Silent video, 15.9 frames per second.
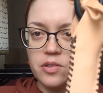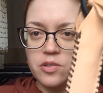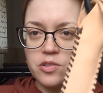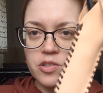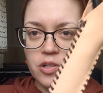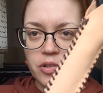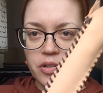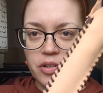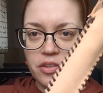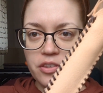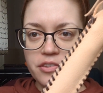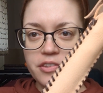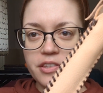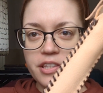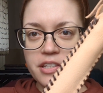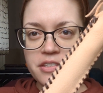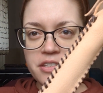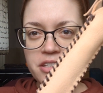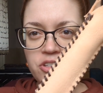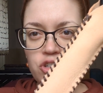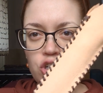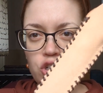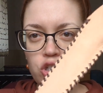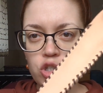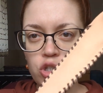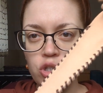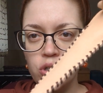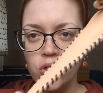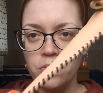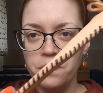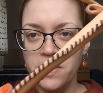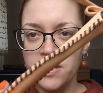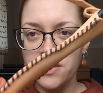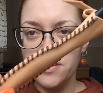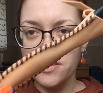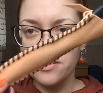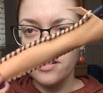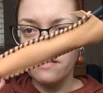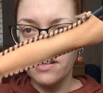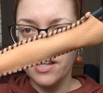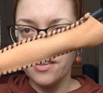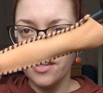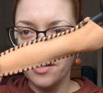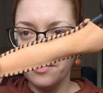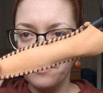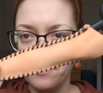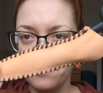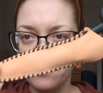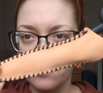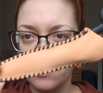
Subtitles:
So this is just 2 pieces of leather.